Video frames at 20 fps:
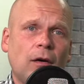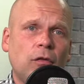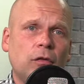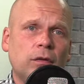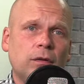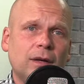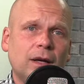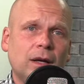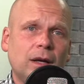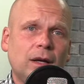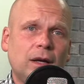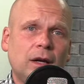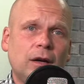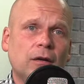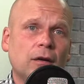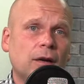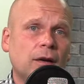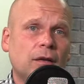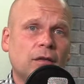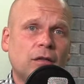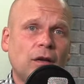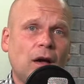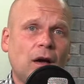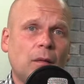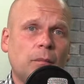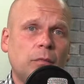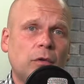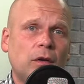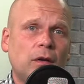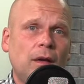elderly to hear and
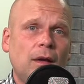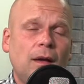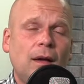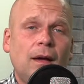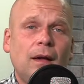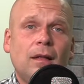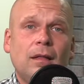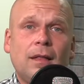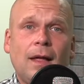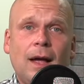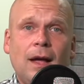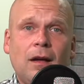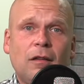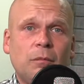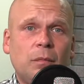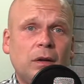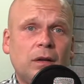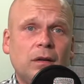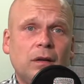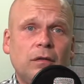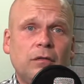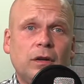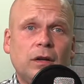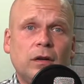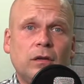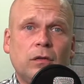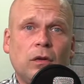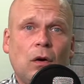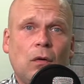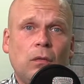accept. They have been living
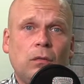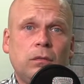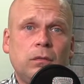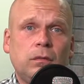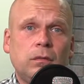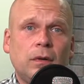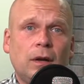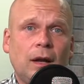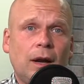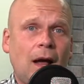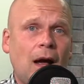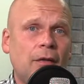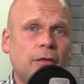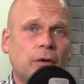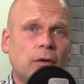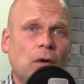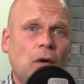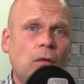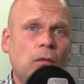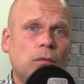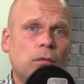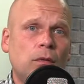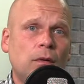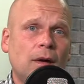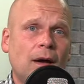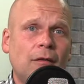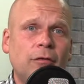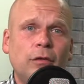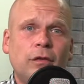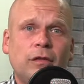alone and on their own
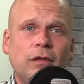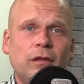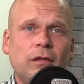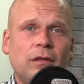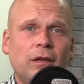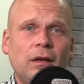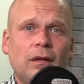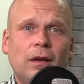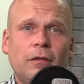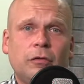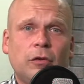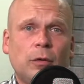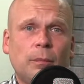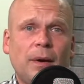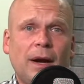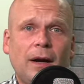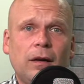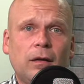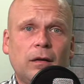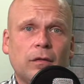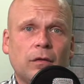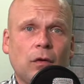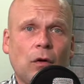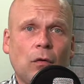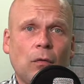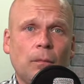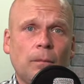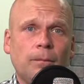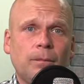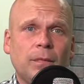ever since they left their parents'
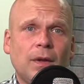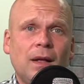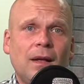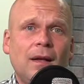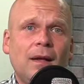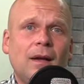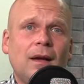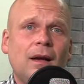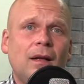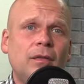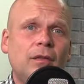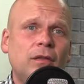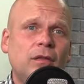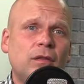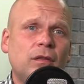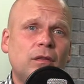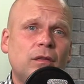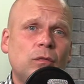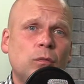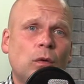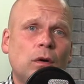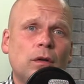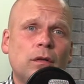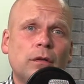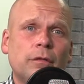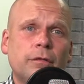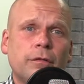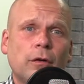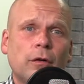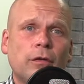home. And this is one of
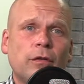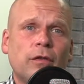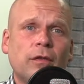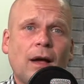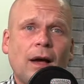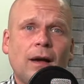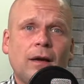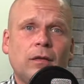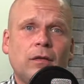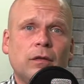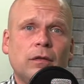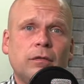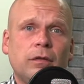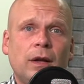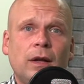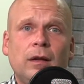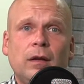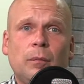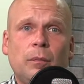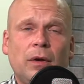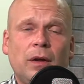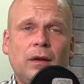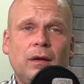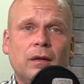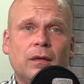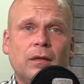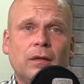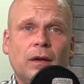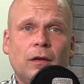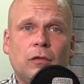the first signs of
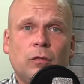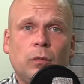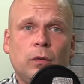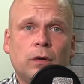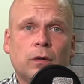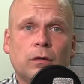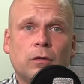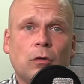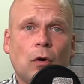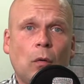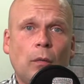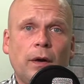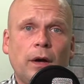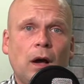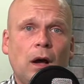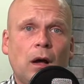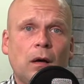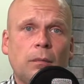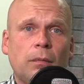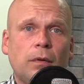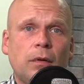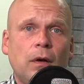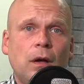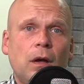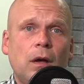independence as we're growing up.